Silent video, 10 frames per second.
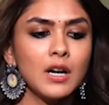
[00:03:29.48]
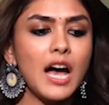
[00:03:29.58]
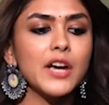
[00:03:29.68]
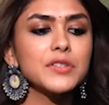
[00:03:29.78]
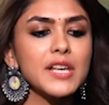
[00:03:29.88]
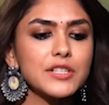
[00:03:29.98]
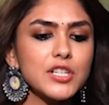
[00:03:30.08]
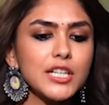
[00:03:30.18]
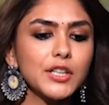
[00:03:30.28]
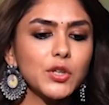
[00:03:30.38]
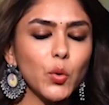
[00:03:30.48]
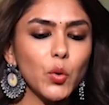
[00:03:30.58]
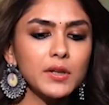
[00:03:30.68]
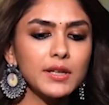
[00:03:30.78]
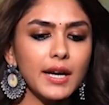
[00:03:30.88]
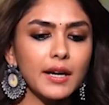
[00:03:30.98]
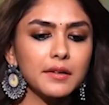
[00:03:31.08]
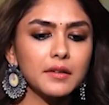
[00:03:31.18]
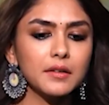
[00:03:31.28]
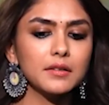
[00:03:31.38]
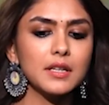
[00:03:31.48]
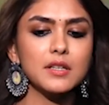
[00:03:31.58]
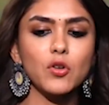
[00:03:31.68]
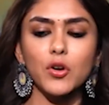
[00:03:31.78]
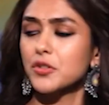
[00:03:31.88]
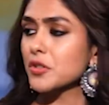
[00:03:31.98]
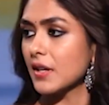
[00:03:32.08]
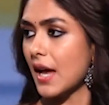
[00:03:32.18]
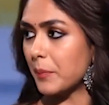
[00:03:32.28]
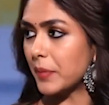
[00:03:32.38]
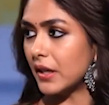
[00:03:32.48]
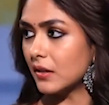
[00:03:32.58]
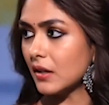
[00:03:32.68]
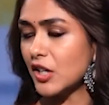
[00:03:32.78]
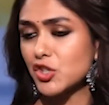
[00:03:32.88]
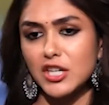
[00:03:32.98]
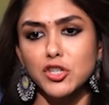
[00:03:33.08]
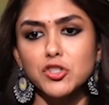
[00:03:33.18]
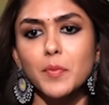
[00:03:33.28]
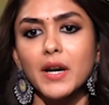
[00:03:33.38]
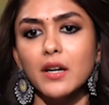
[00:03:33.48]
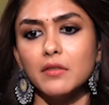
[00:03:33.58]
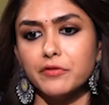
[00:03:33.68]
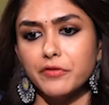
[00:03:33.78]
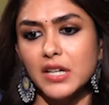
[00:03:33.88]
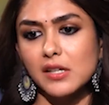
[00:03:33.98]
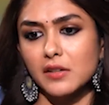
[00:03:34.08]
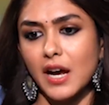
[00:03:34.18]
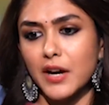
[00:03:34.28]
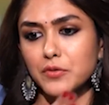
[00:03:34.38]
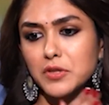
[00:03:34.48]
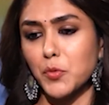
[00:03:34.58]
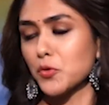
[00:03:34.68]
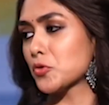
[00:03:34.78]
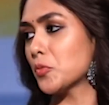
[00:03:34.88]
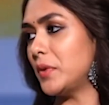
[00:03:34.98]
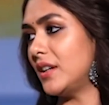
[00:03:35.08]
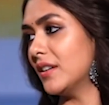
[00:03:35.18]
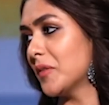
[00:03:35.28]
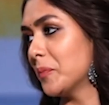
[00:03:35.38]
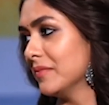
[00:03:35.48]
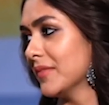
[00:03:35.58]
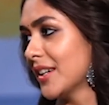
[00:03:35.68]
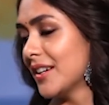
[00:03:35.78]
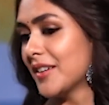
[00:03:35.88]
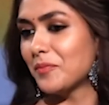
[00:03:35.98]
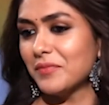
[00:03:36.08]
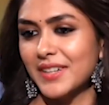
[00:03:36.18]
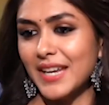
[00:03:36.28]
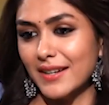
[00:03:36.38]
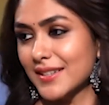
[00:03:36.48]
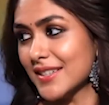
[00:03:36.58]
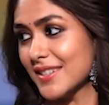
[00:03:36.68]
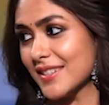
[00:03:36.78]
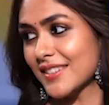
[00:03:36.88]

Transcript: I was actually told that uh, there's an audition happening. I changed my field. I was supposed to be a dentist